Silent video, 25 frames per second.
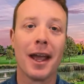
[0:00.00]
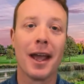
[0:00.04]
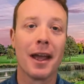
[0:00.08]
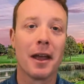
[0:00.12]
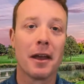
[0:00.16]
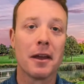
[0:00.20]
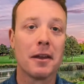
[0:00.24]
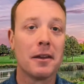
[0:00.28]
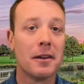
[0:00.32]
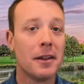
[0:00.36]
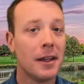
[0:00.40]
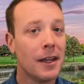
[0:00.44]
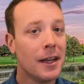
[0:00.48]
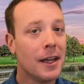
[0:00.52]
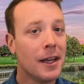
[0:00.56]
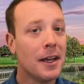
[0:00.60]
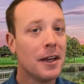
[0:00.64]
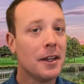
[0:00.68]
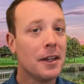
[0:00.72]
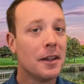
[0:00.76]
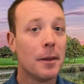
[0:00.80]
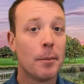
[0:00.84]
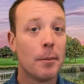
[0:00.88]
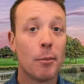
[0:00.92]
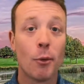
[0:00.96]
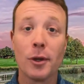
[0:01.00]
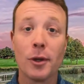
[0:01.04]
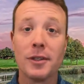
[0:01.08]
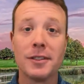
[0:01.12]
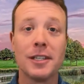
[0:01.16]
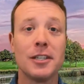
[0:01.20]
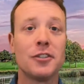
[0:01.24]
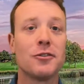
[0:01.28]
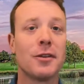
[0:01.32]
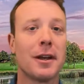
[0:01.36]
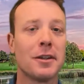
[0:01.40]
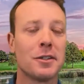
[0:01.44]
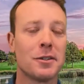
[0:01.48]
And the
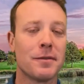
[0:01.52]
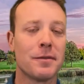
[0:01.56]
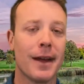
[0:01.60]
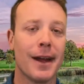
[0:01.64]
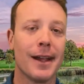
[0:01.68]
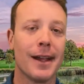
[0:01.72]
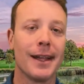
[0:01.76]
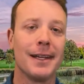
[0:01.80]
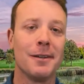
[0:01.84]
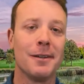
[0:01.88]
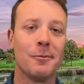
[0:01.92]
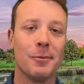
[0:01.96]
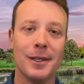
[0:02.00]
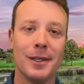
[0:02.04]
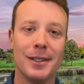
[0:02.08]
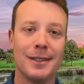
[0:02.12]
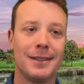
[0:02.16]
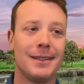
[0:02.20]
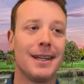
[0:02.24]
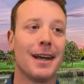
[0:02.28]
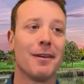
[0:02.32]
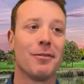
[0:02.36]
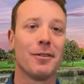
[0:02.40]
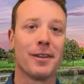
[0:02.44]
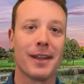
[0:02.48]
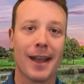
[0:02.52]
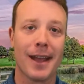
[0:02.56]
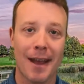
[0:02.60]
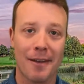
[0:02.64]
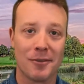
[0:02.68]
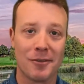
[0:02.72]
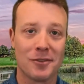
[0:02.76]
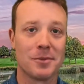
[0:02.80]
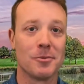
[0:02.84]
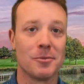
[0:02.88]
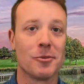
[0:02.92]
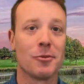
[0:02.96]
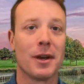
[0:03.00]
Boise Treasure Valley, we definitely
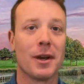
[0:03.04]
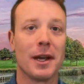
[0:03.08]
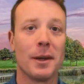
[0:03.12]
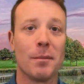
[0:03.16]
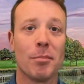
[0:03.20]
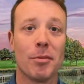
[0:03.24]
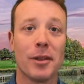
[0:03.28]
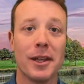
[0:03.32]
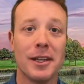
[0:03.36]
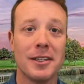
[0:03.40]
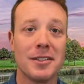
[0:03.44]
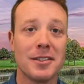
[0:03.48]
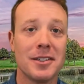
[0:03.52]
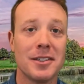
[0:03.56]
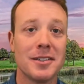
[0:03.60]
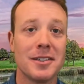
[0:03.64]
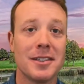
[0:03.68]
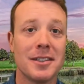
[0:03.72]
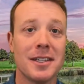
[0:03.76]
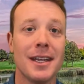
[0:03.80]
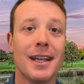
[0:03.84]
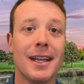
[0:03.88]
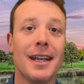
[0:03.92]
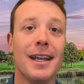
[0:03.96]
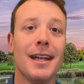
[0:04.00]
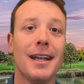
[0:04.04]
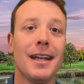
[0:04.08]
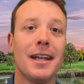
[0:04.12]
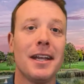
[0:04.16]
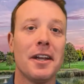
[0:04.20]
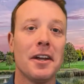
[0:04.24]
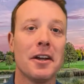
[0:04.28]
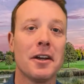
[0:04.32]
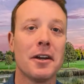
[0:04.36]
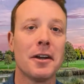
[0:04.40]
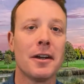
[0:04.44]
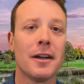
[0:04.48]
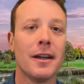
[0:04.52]
have some great places to eat
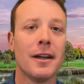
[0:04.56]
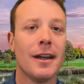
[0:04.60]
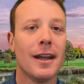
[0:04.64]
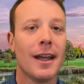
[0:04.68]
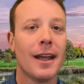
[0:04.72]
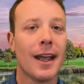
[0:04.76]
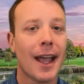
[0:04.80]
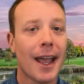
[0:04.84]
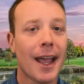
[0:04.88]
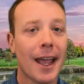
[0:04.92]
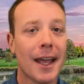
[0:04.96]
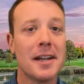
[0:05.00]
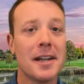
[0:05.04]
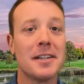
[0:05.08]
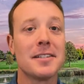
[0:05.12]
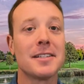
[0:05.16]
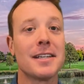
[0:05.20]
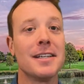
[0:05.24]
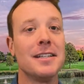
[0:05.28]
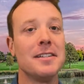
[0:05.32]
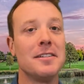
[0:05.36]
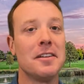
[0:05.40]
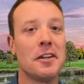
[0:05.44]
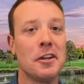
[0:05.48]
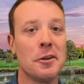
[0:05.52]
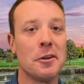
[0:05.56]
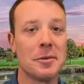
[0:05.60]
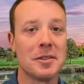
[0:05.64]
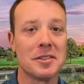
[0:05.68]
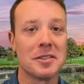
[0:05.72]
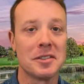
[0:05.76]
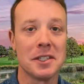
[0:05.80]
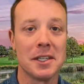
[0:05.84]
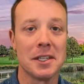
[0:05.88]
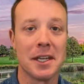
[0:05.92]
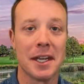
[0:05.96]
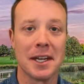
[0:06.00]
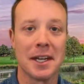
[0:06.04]
here, and it's
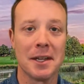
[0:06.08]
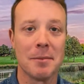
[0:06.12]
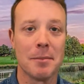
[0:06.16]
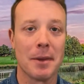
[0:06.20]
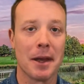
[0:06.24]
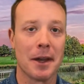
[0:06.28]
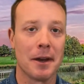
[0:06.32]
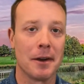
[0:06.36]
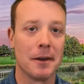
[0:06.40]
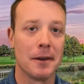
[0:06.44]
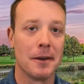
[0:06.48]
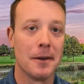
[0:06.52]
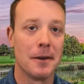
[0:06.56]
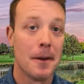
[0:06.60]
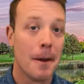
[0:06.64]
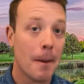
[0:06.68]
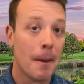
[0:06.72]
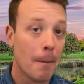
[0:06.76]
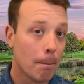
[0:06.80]
continuously getting better.